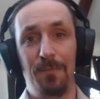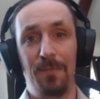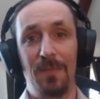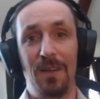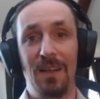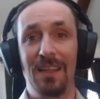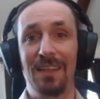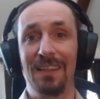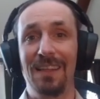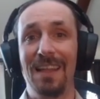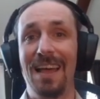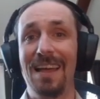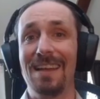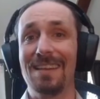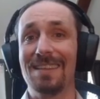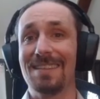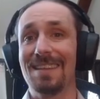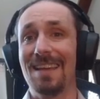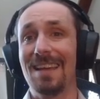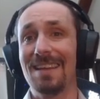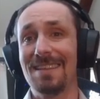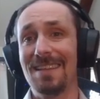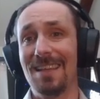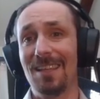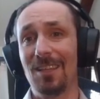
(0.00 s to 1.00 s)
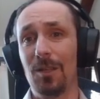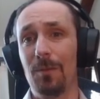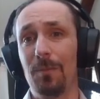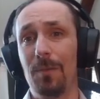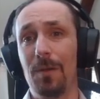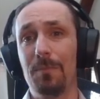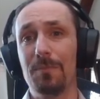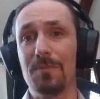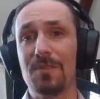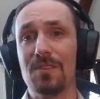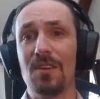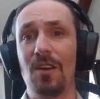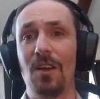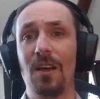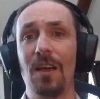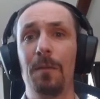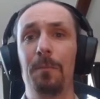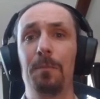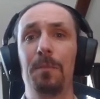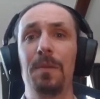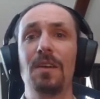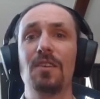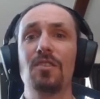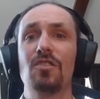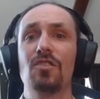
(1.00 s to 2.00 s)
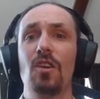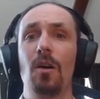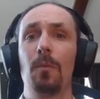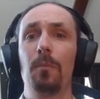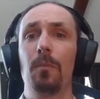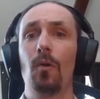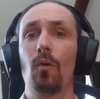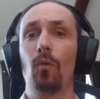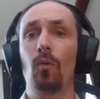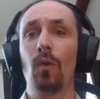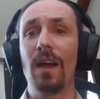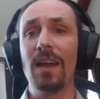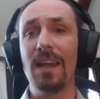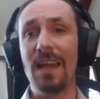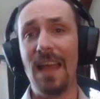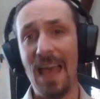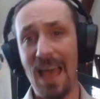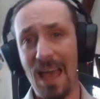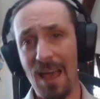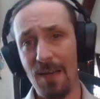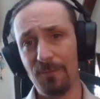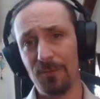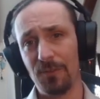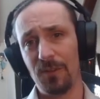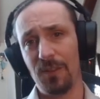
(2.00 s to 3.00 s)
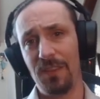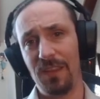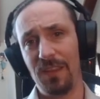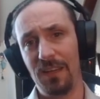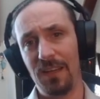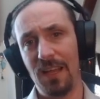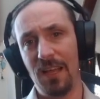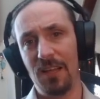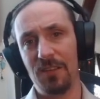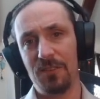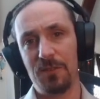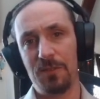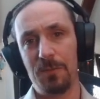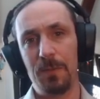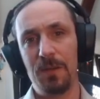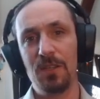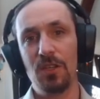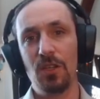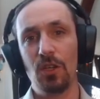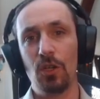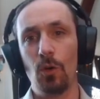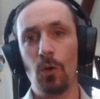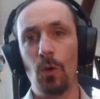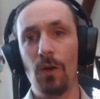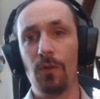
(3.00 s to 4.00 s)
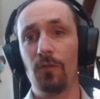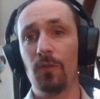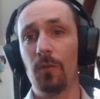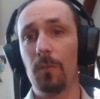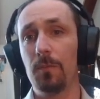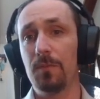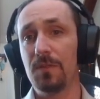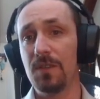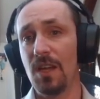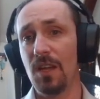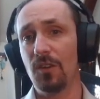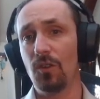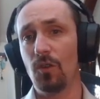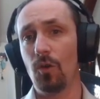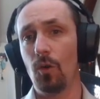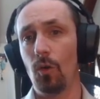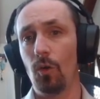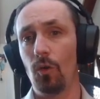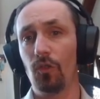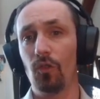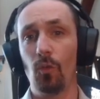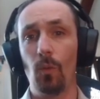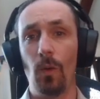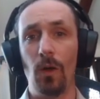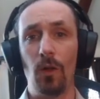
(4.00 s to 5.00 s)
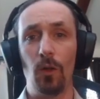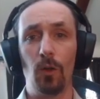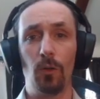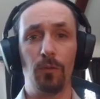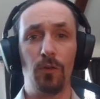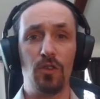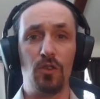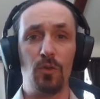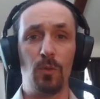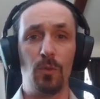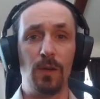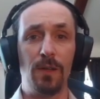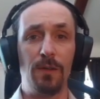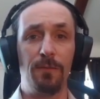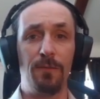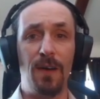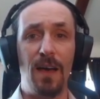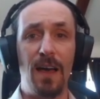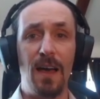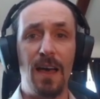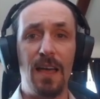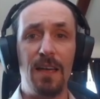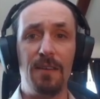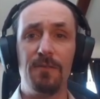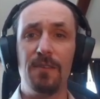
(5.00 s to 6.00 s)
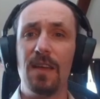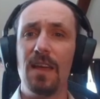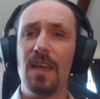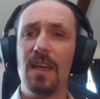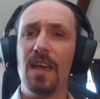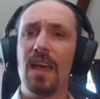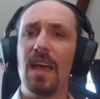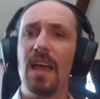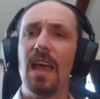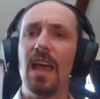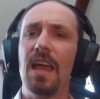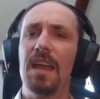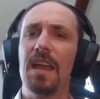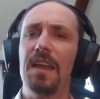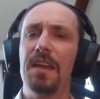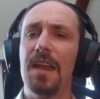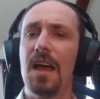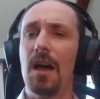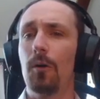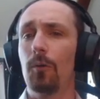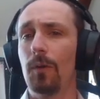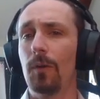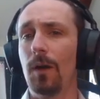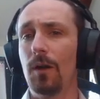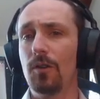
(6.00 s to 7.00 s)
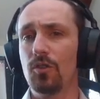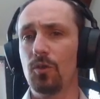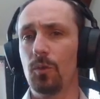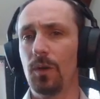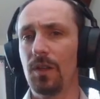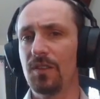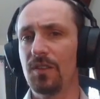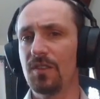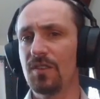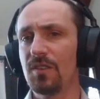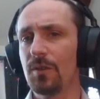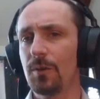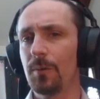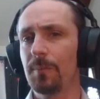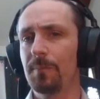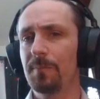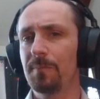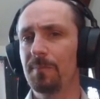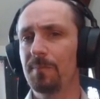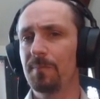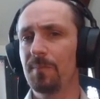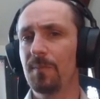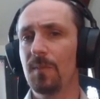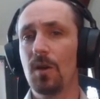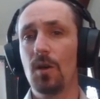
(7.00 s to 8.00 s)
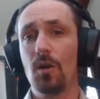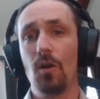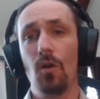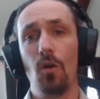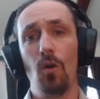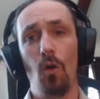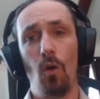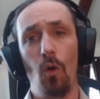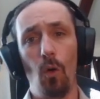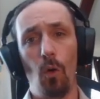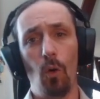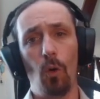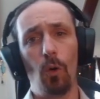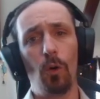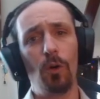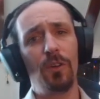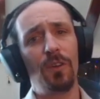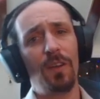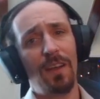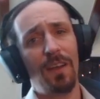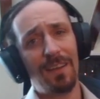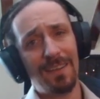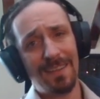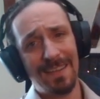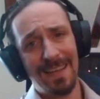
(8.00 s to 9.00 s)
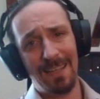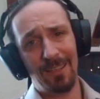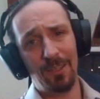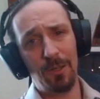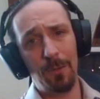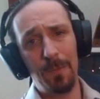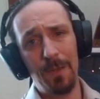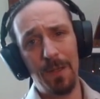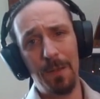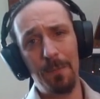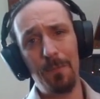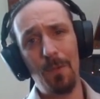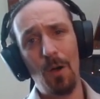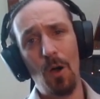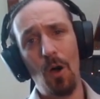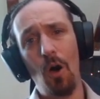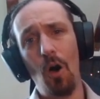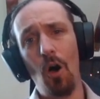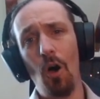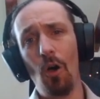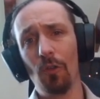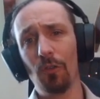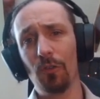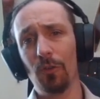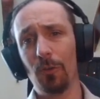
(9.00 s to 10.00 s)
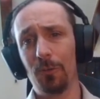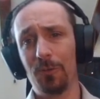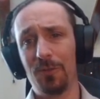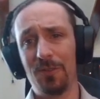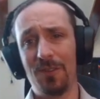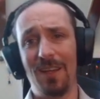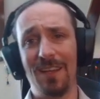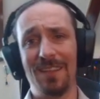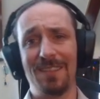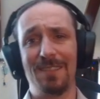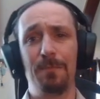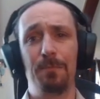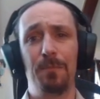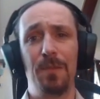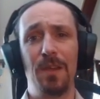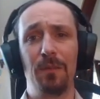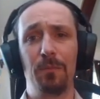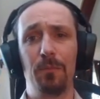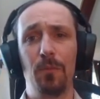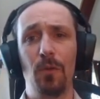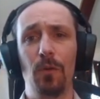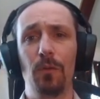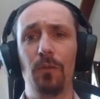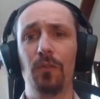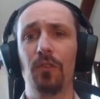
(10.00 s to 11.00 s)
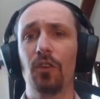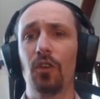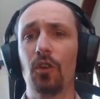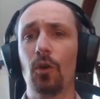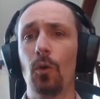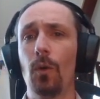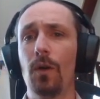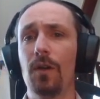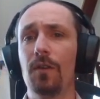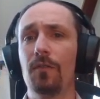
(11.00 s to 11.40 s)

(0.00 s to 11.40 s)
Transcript: Alongside Tel'abim saw a big jump right after the announcement, going from 10 gold to well over 25, and now around 22. Horde Tel'abim also saw some big moves, going